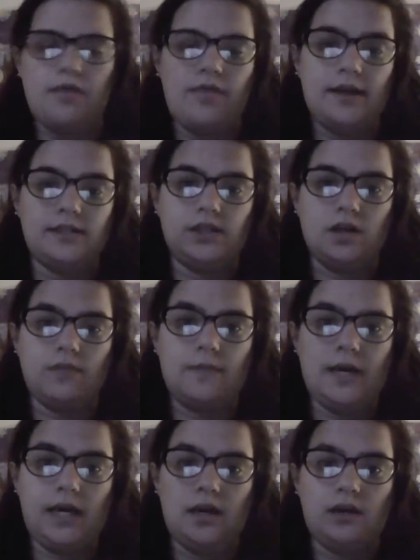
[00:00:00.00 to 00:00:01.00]
they took
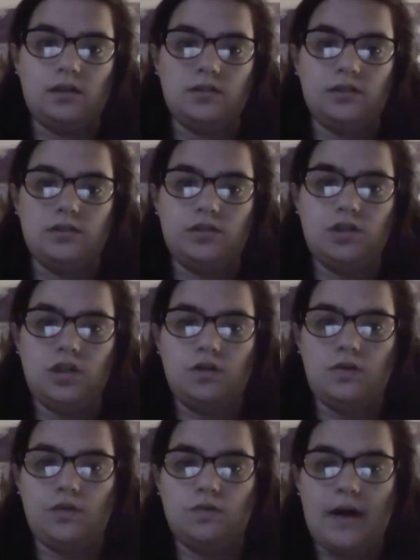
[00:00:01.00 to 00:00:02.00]
me
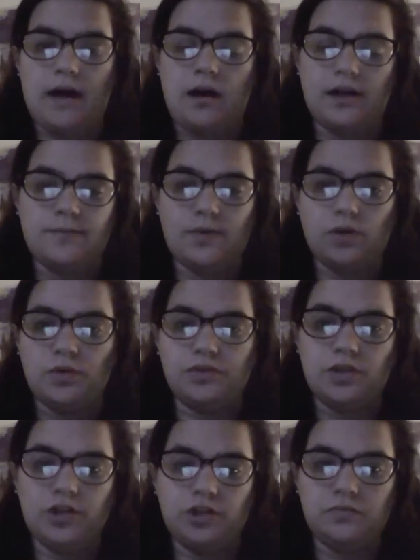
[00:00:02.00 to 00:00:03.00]
to my hospital
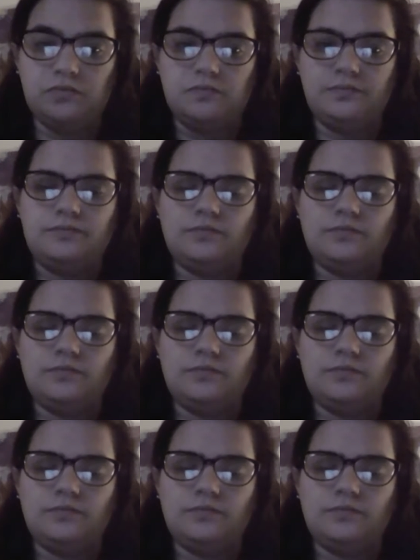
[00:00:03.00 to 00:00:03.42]
room,